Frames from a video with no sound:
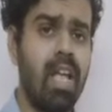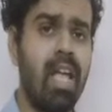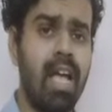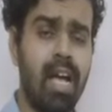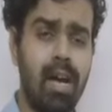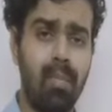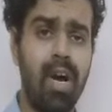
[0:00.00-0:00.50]

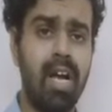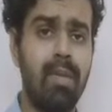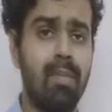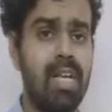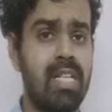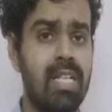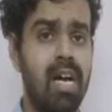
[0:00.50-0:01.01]

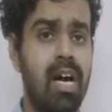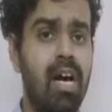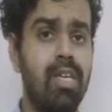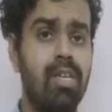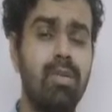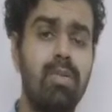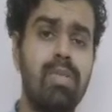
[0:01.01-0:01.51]
apartment are
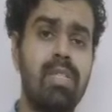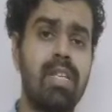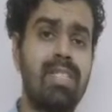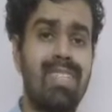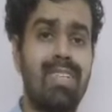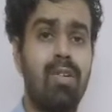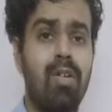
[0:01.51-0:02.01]
used as
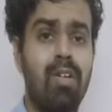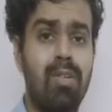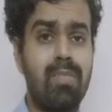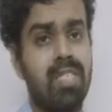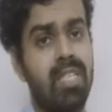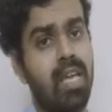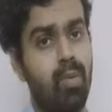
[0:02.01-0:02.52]
synonyms
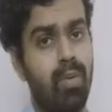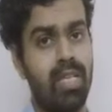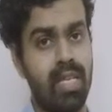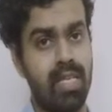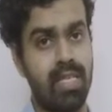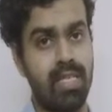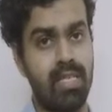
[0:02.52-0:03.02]

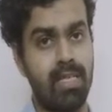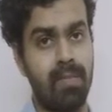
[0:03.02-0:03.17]
nowadays.